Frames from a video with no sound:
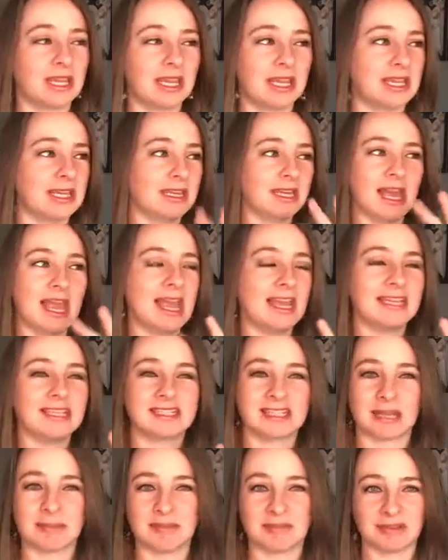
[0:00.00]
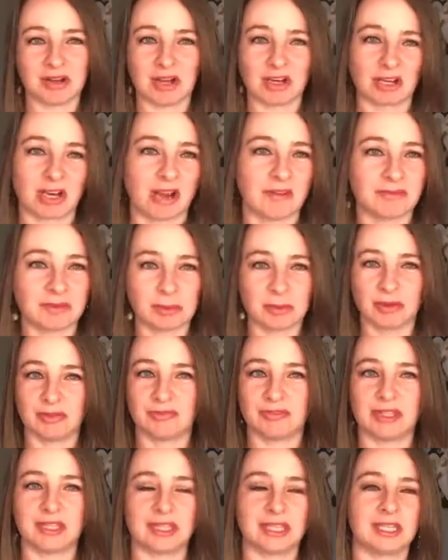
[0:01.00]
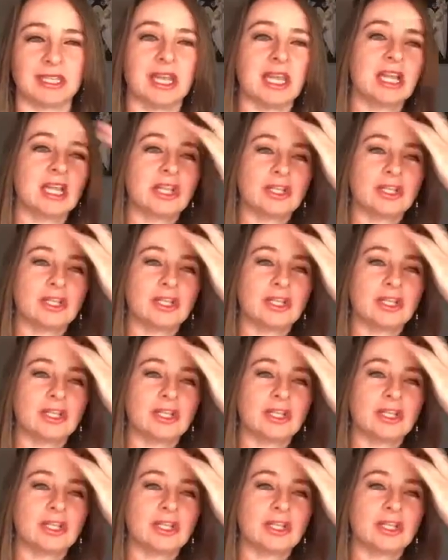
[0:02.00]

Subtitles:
in any type of uncomfortable feeling.